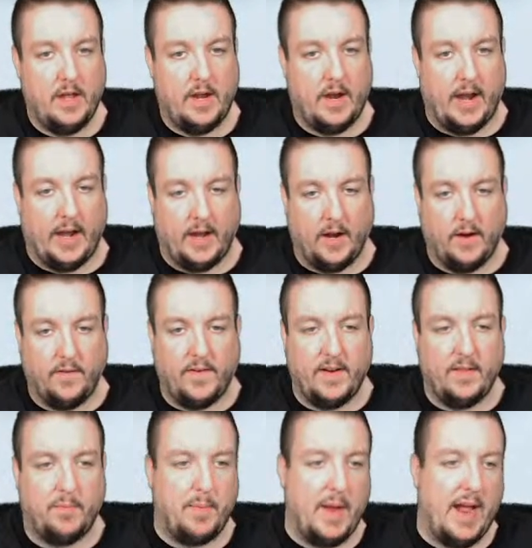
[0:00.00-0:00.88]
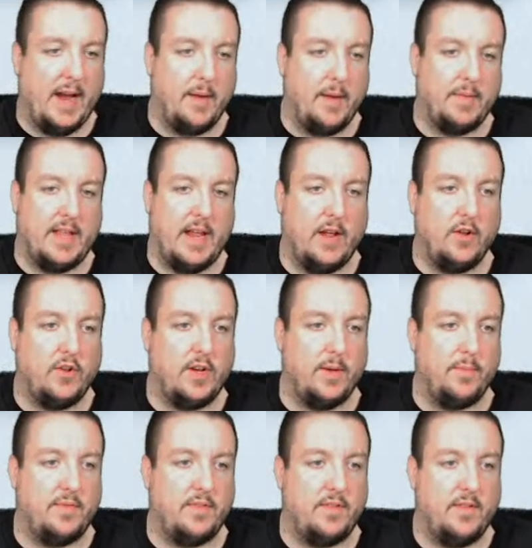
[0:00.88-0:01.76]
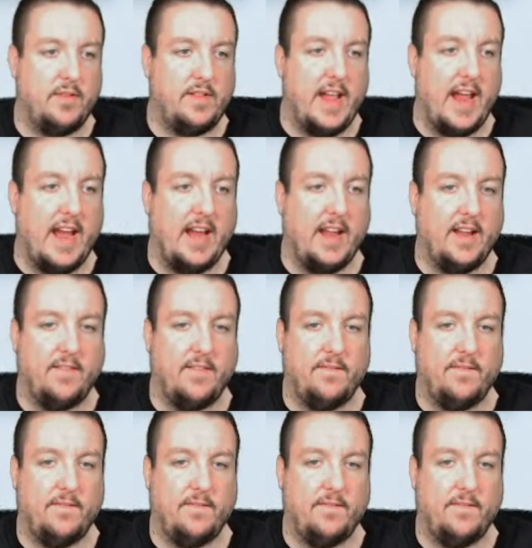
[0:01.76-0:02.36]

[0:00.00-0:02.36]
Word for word: All right, going for this bag of potato chips. Dang it.